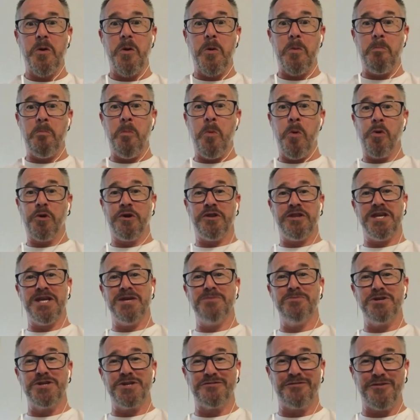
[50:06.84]
more in the
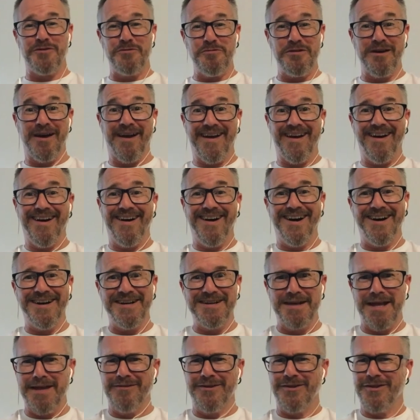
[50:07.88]
image of who they are,
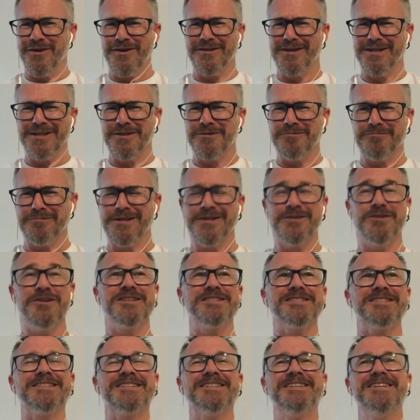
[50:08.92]
even though they don't
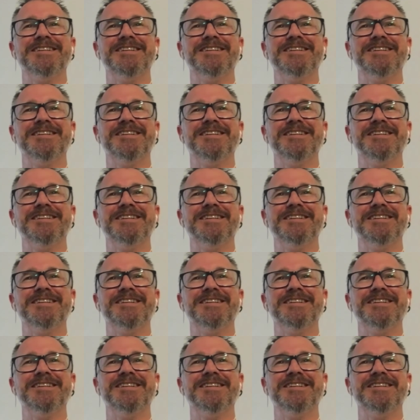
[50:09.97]
realize it.